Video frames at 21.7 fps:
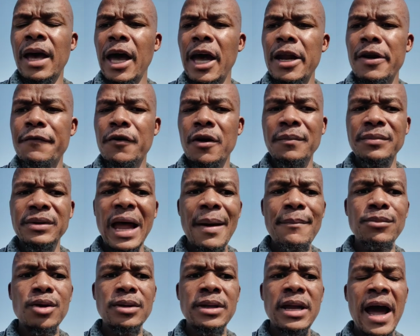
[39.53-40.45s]
And from
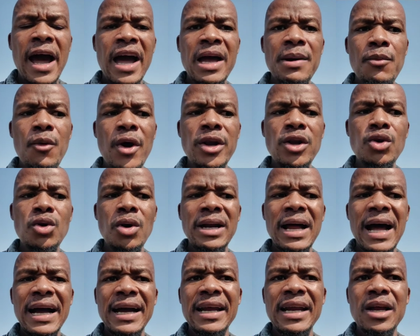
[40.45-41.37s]
time to time, when you
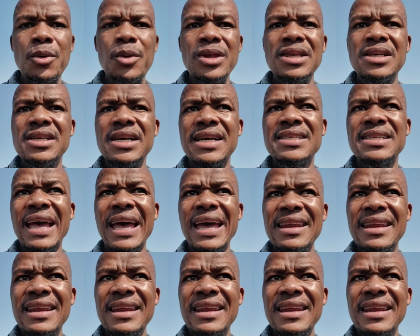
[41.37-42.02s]
don't agree with just